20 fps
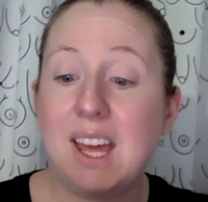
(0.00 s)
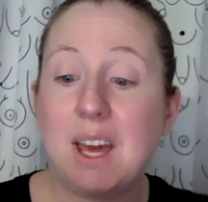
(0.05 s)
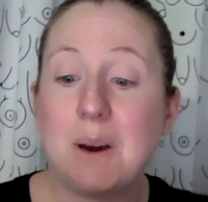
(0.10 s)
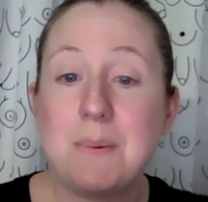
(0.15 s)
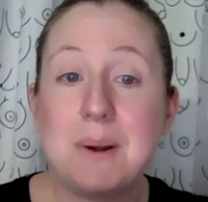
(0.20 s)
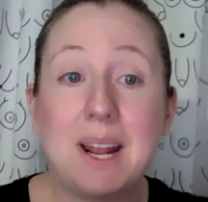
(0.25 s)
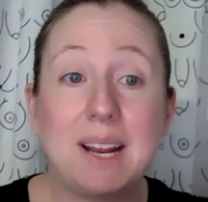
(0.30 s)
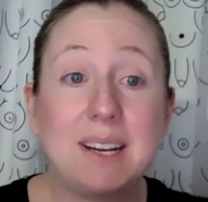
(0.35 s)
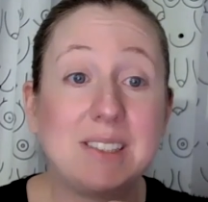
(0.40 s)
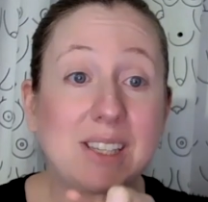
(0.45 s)

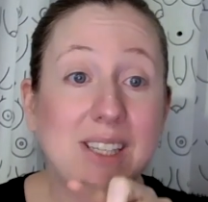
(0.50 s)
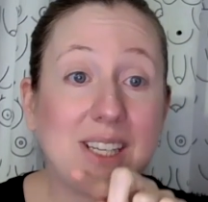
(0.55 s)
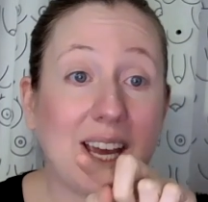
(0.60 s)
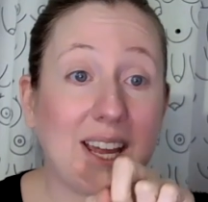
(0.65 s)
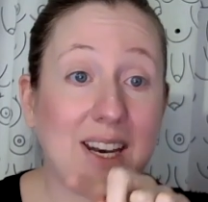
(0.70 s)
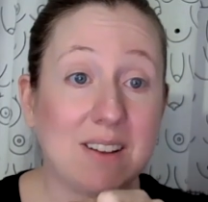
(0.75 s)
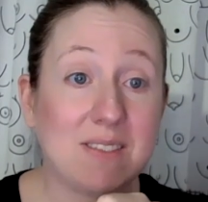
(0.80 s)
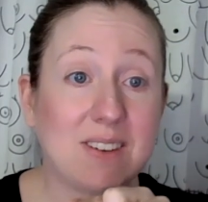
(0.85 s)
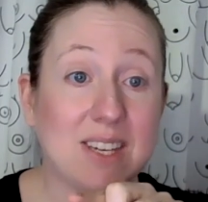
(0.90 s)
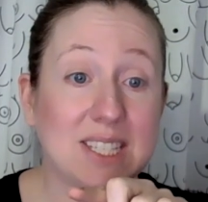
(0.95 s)
it would actually
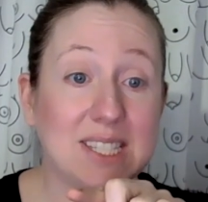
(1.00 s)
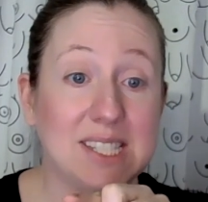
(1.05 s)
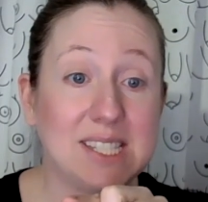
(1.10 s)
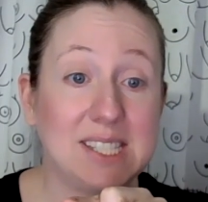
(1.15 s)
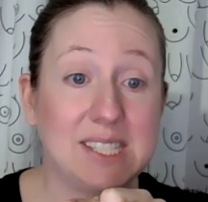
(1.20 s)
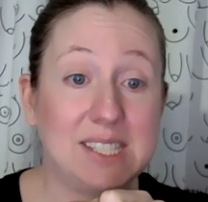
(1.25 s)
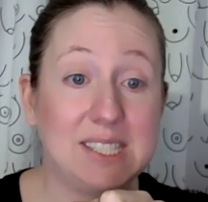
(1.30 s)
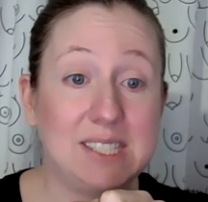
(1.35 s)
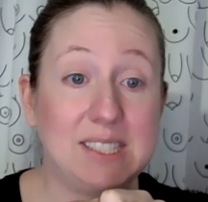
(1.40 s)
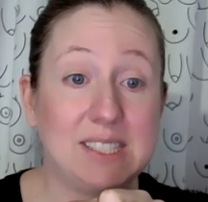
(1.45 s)
kind of get
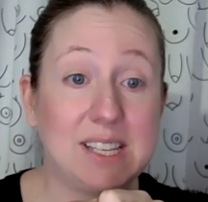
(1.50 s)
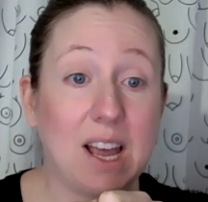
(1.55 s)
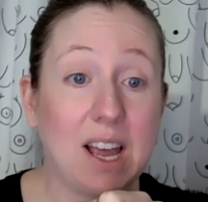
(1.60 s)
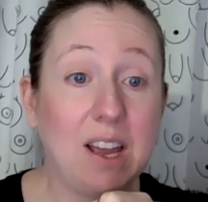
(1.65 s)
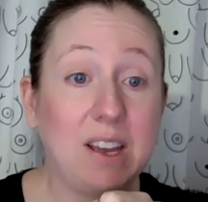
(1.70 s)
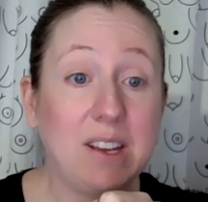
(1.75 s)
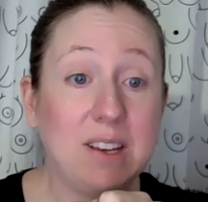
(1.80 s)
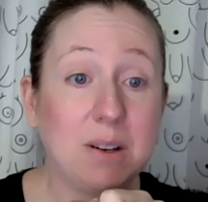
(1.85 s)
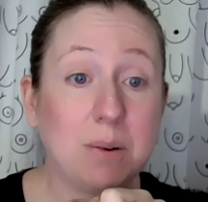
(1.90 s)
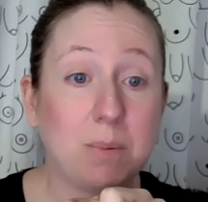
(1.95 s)

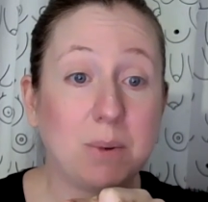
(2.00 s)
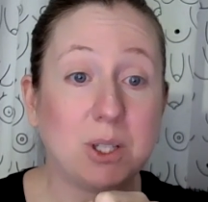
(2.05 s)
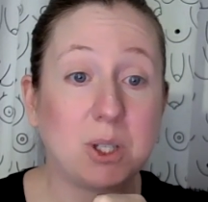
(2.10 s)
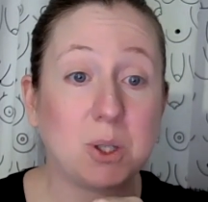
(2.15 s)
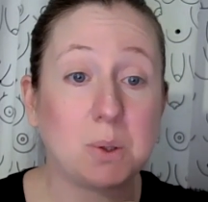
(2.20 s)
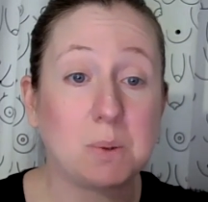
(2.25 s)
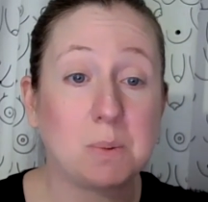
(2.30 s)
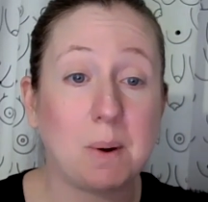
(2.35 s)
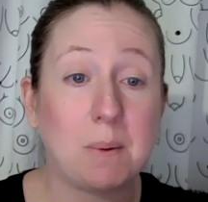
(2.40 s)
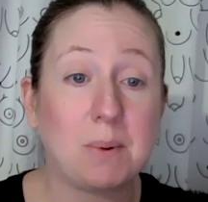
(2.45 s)
stuck, which
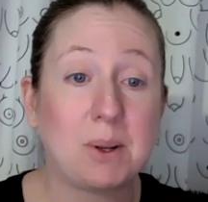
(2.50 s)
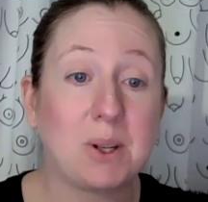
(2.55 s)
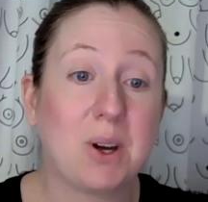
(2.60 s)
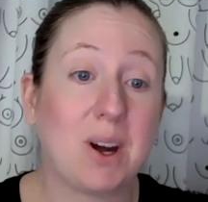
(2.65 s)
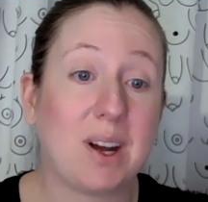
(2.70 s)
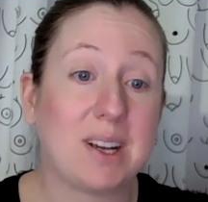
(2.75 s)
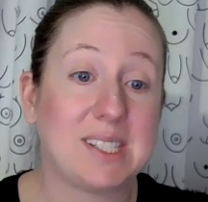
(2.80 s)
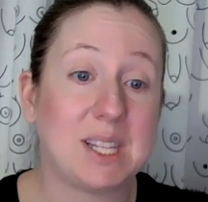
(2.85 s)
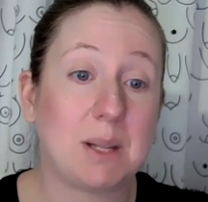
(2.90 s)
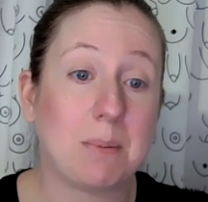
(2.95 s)
is what would
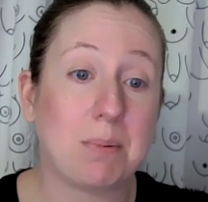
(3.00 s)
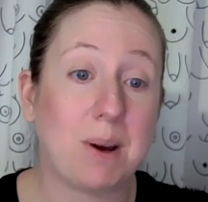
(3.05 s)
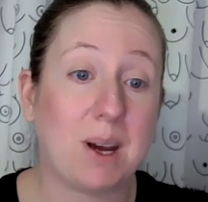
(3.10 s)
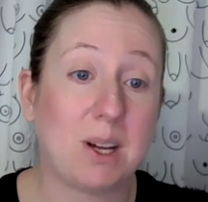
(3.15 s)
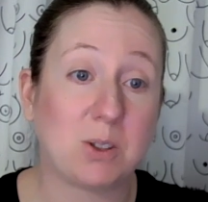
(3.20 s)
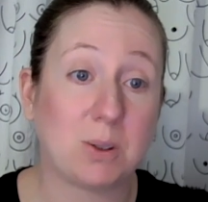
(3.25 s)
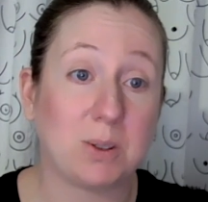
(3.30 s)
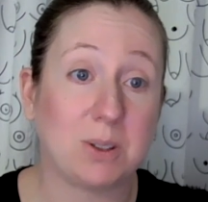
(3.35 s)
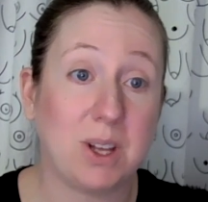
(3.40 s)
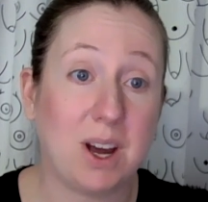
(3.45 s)
cause the
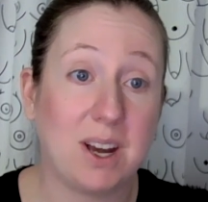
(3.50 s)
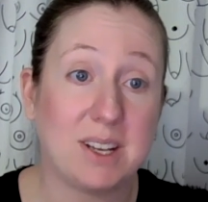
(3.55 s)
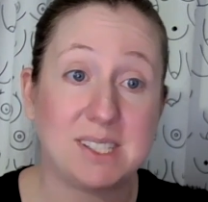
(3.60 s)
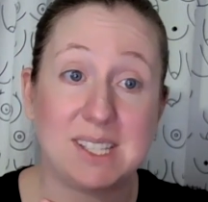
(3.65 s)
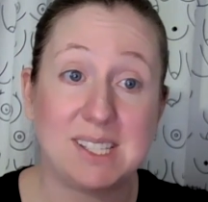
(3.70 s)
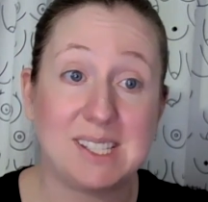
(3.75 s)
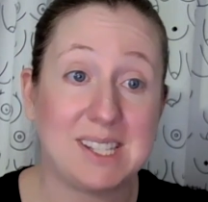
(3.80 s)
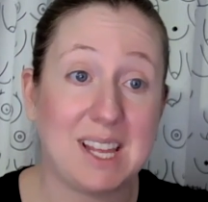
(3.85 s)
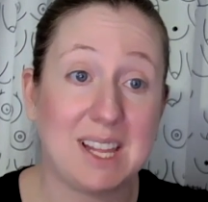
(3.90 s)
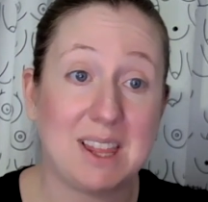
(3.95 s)
pressure loss,
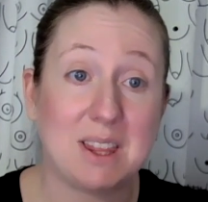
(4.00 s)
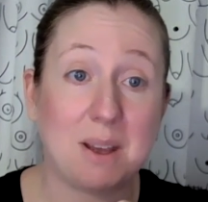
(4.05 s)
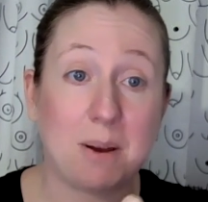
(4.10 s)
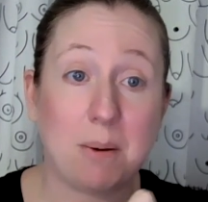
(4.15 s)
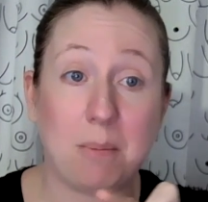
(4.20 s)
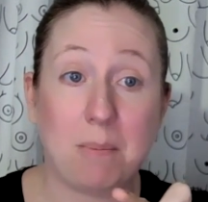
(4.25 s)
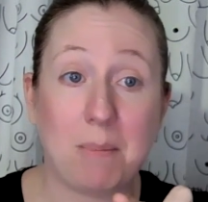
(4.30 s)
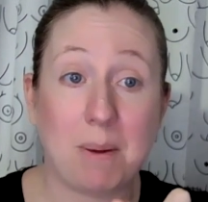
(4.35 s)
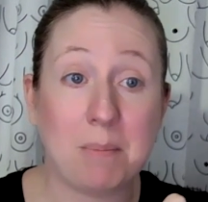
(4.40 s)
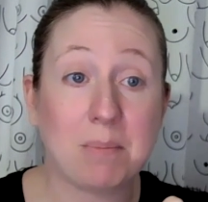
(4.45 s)
is that
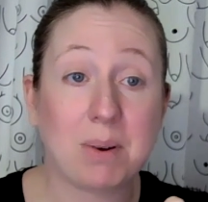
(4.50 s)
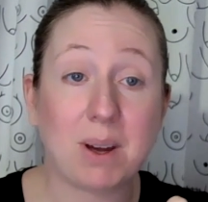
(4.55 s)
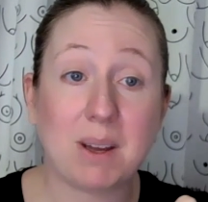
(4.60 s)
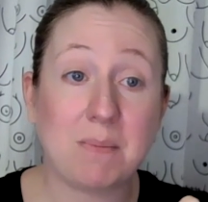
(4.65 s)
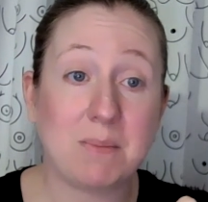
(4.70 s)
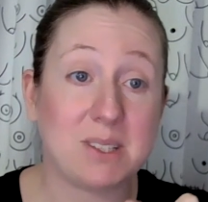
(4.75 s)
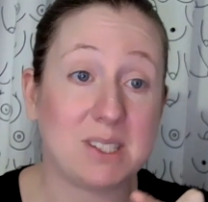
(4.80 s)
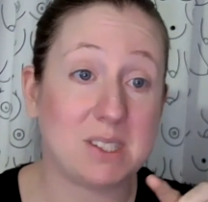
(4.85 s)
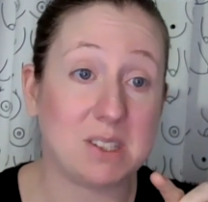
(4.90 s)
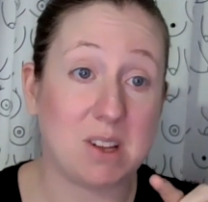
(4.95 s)
the
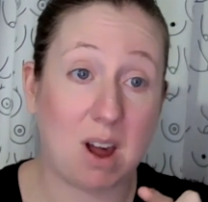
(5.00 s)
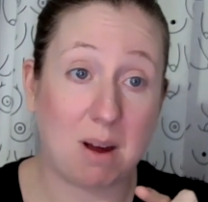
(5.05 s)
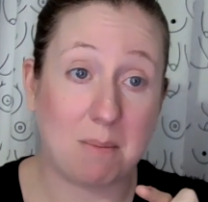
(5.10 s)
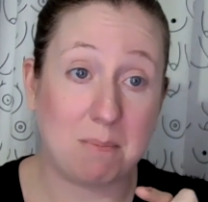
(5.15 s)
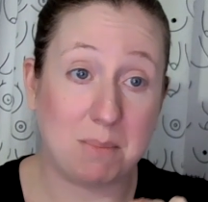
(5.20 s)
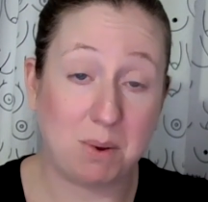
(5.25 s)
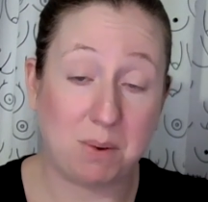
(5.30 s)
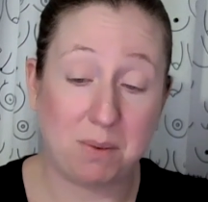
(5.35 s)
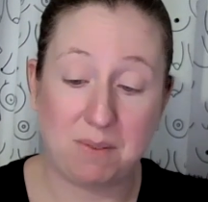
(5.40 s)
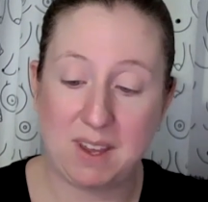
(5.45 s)
membrane was not
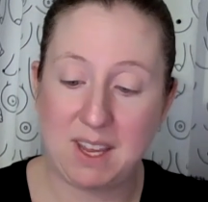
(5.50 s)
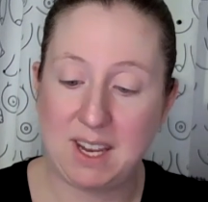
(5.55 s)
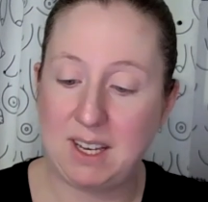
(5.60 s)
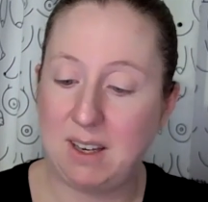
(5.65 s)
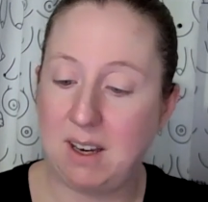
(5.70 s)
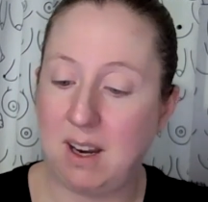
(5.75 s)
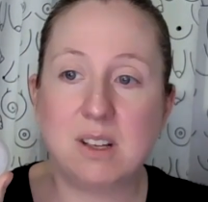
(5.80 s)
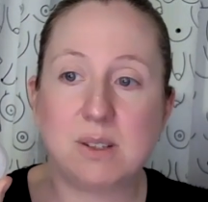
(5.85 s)
moving.